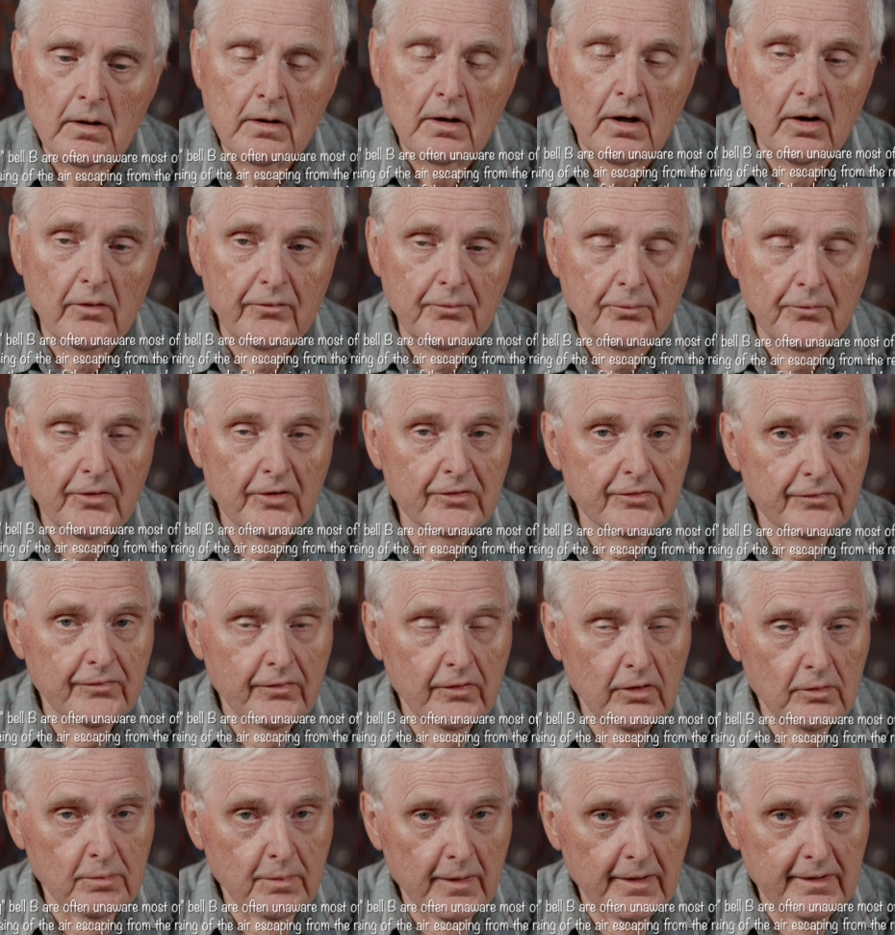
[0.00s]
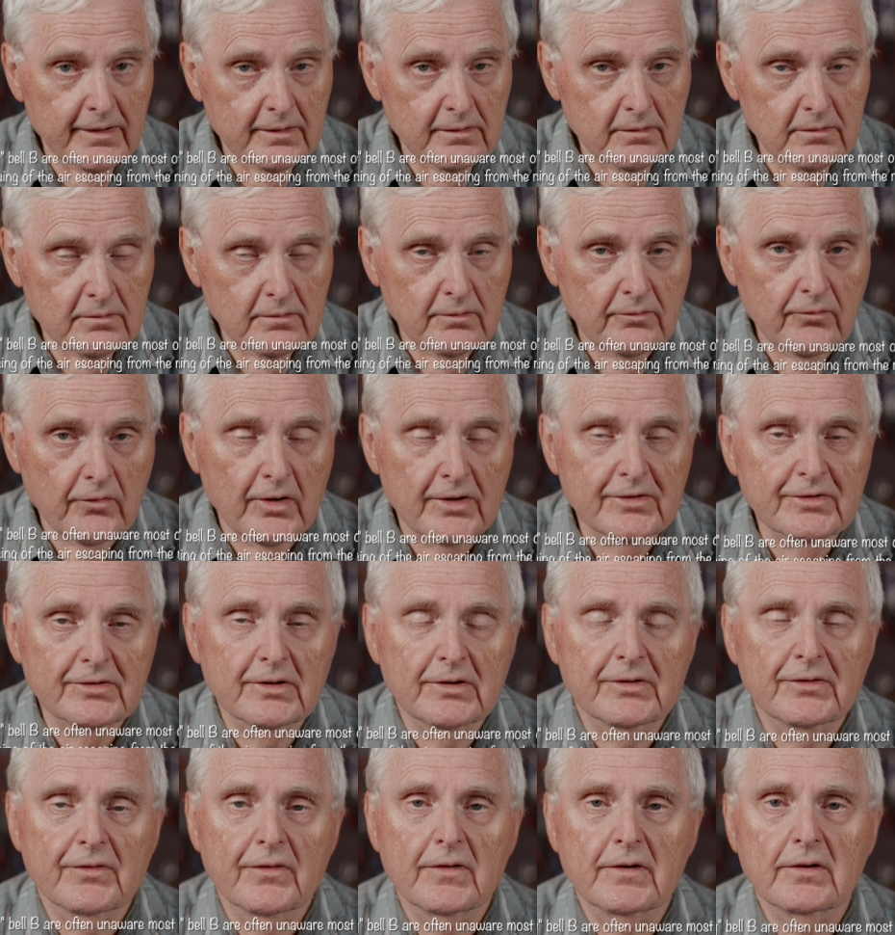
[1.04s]
of, first of all, playing
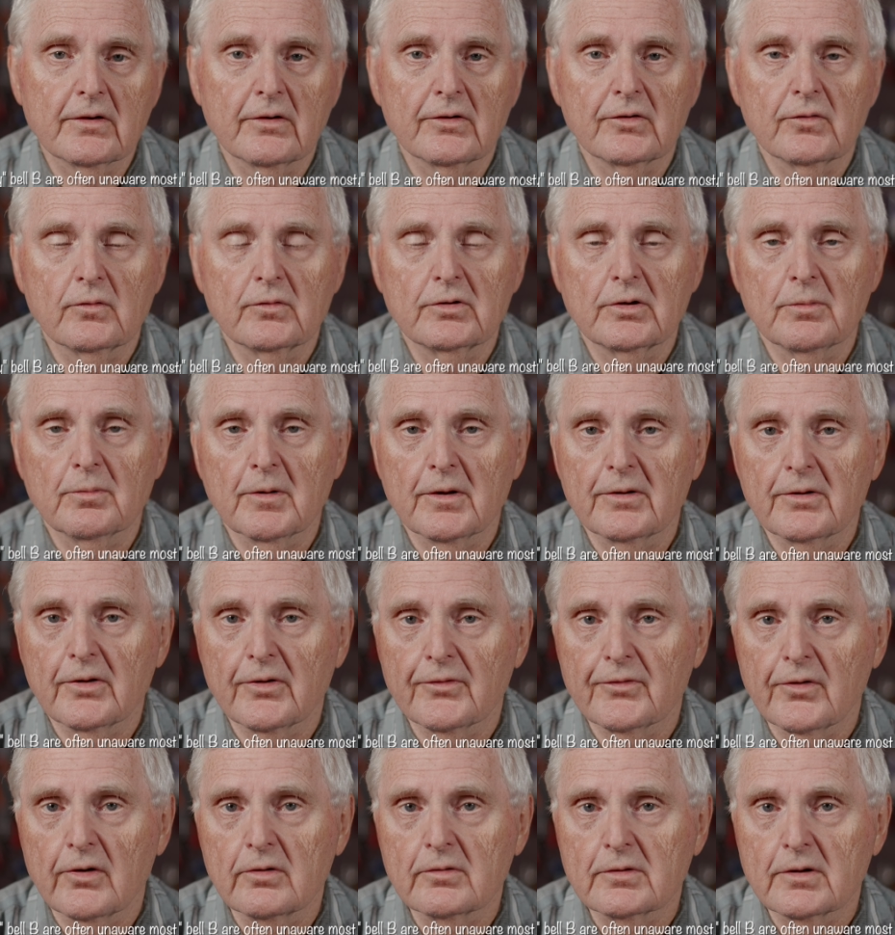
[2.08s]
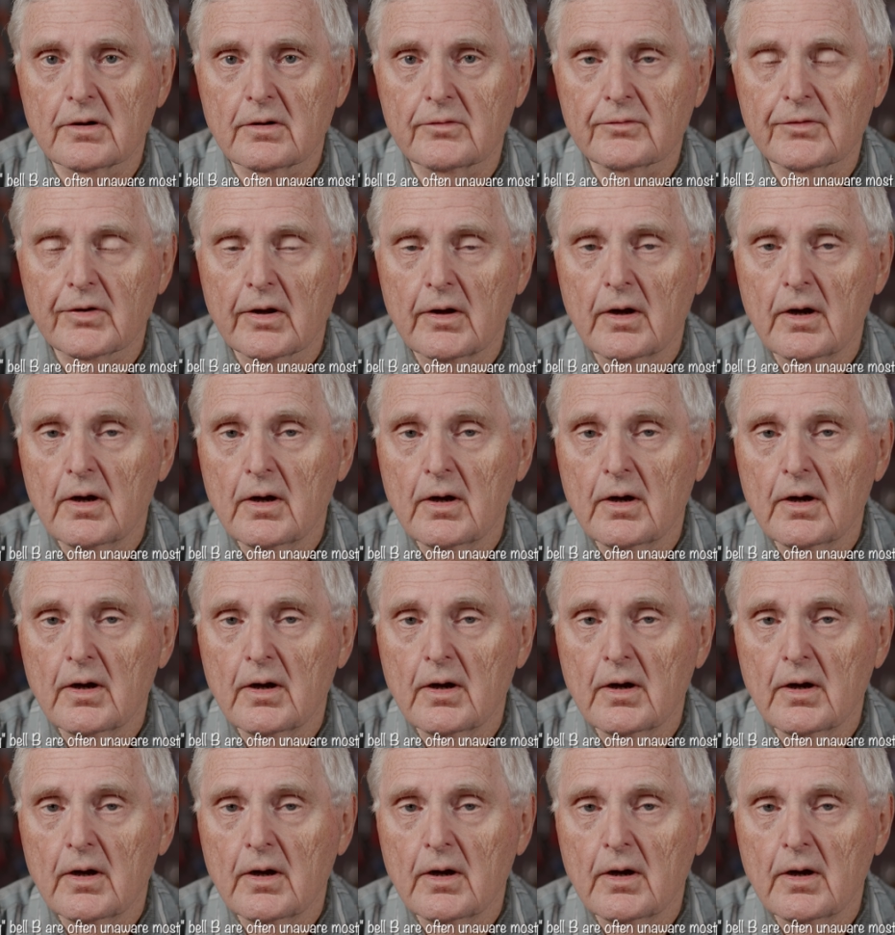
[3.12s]
resonance fingerings when you play the throat tones,